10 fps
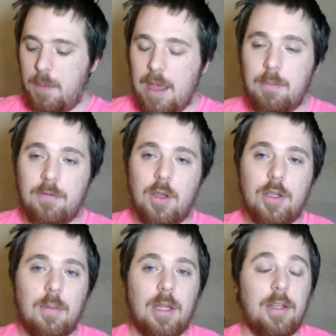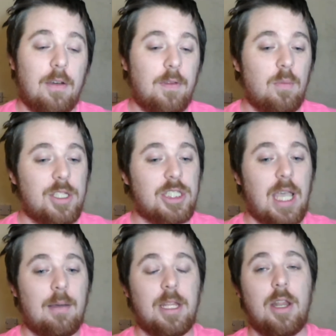pay-per-view Double or Nothing, which is
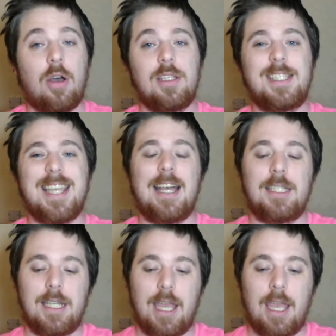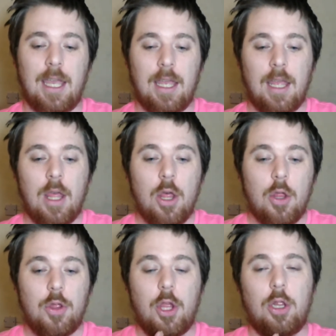happening on Saturday,
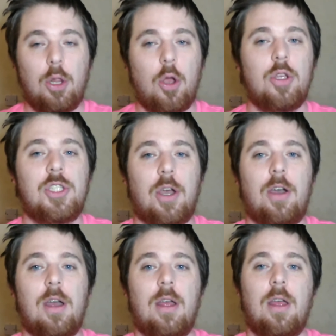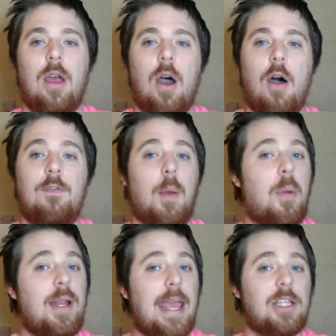the loser of the
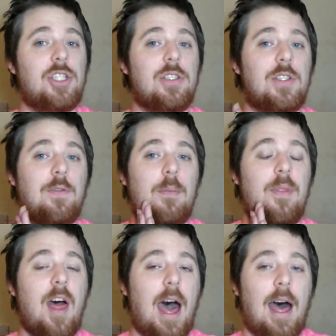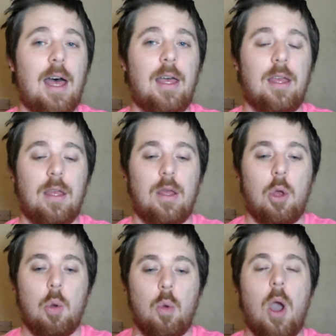predictions from that
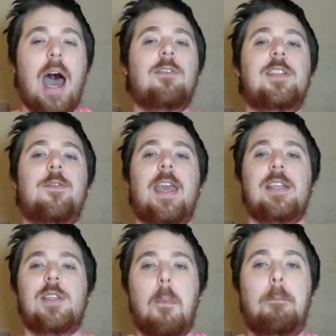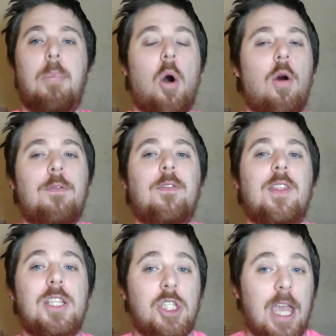will have to face both
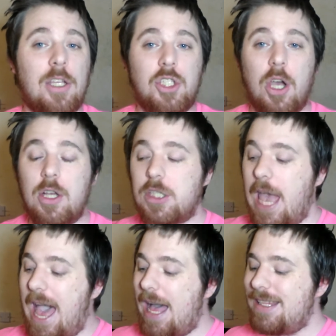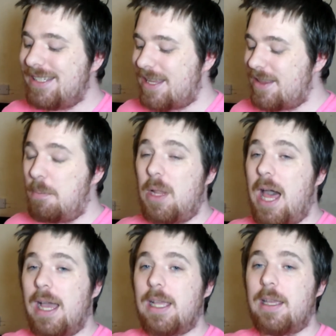the chair shots and the
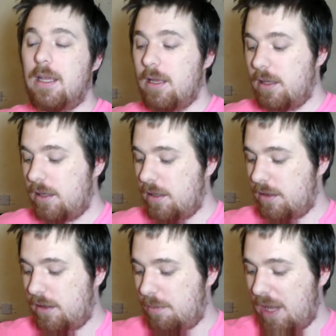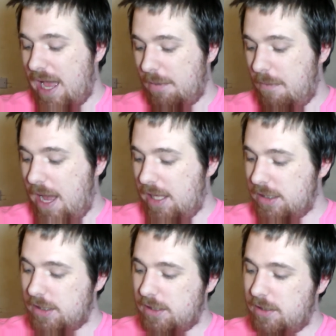black
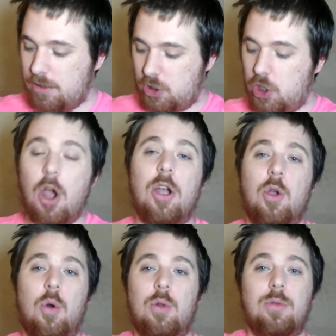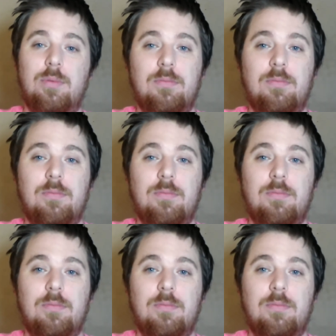mask charcoal